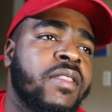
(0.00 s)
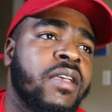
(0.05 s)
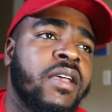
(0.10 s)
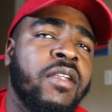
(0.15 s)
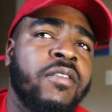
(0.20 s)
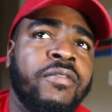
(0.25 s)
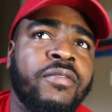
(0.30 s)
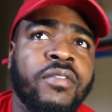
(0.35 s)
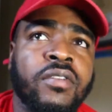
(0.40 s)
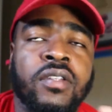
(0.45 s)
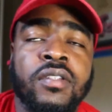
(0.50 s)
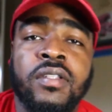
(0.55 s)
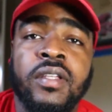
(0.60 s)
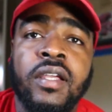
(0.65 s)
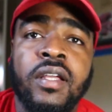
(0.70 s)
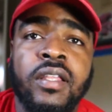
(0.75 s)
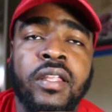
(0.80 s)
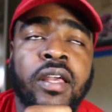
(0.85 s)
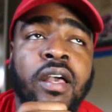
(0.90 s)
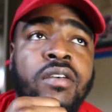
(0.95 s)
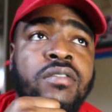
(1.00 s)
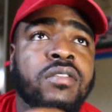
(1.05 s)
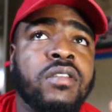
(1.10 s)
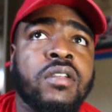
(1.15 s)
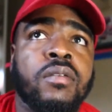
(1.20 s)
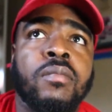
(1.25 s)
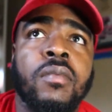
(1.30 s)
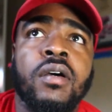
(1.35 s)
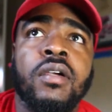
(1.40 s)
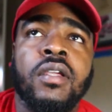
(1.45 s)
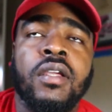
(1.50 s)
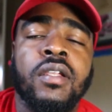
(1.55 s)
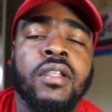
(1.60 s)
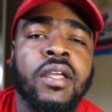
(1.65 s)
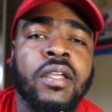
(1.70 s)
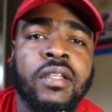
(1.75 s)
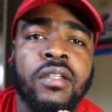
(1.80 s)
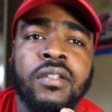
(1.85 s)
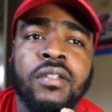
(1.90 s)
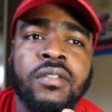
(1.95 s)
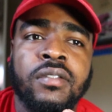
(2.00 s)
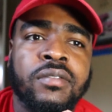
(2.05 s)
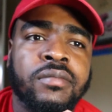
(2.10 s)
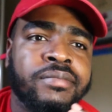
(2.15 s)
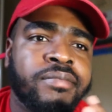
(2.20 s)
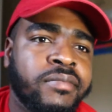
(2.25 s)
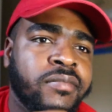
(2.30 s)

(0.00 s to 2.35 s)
And for the daily, I was thinking about getting like a